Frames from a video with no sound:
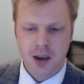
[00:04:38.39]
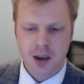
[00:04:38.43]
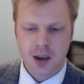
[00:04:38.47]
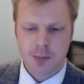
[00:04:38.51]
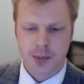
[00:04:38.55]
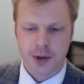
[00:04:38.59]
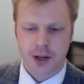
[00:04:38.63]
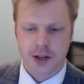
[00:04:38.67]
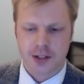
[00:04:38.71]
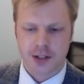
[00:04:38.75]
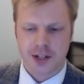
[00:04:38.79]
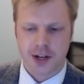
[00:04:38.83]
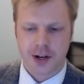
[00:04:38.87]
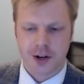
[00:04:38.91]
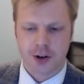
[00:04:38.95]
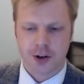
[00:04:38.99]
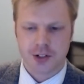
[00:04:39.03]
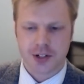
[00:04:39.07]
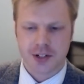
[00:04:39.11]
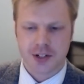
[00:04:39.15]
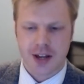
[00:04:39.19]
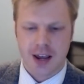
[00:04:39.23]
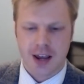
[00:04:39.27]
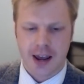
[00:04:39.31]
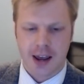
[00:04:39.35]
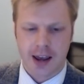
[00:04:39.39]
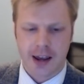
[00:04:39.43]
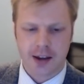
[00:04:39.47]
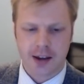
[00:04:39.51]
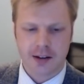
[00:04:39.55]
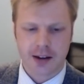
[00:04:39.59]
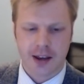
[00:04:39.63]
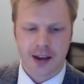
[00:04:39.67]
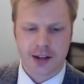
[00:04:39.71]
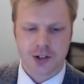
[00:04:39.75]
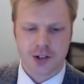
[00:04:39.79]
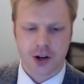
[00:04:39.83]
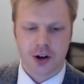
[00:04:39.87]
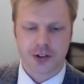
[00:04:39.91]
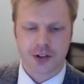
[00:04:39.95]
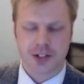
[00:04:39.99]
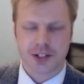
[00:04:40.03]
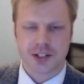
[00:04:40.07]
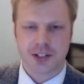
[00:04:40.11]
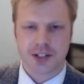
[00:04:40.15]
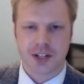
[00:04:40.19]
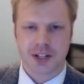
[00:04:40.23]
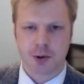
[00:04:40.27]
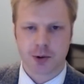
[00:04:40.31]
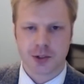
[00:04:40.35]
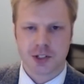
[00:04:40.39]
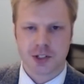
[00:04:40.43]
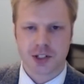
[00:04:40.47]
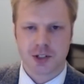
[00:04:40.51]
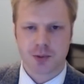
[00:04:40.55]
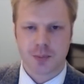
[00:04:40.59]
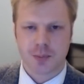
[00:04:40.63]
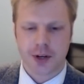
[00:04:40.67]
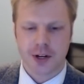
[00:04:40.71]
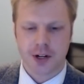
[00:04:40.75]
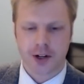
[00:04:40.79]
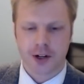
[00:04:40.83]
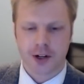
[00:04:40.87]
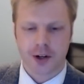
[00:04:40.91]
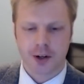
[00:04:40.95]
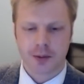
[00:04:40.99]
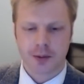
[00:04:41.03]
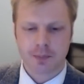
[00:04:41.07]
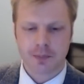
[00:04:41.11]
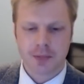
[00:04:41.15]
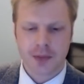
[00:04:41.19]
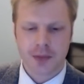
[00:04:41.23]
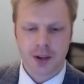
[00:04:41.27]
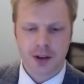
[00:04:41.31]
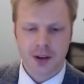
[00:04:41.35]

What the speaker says: because here today, as our distinguished speaker,